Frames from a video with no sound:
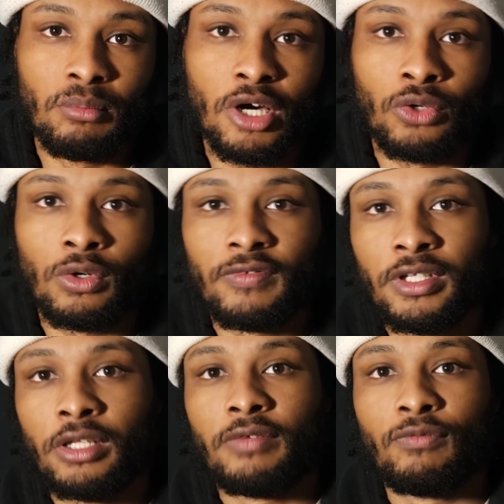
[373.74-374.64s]
model of the
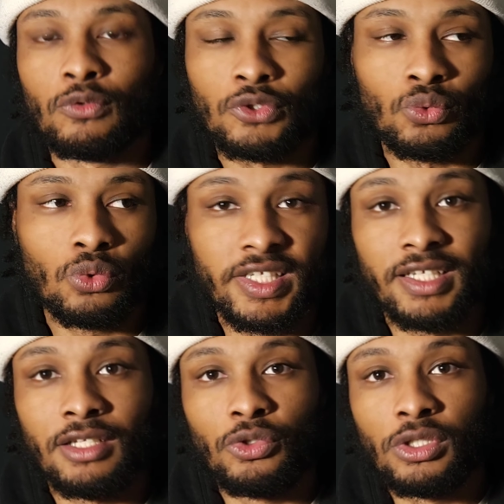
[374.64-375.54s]
Nothing Phone 2. And
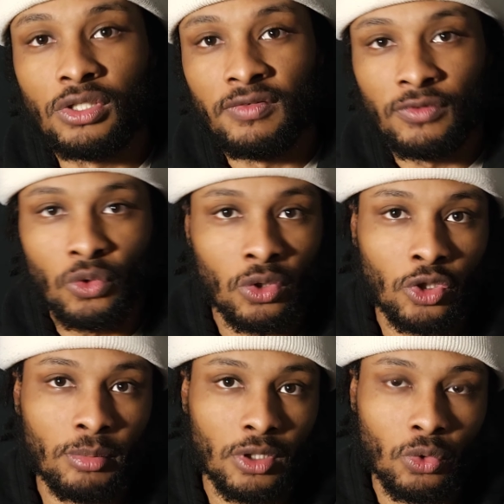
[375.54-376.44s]
then you can even go a
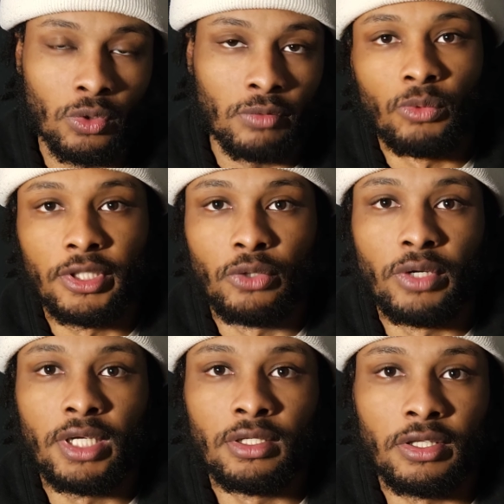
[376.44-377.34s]
little bit lower with the
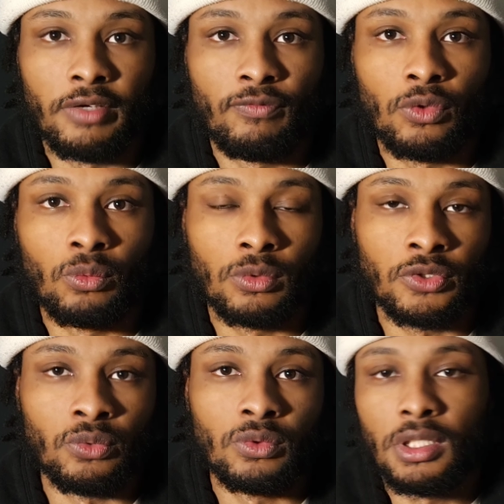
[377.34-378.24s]
gray Nothing Phone
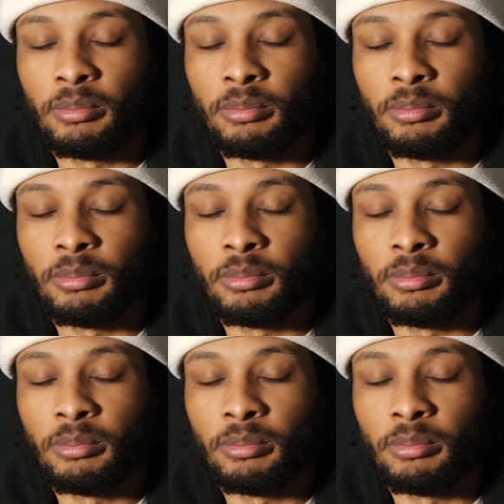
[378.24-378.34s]
2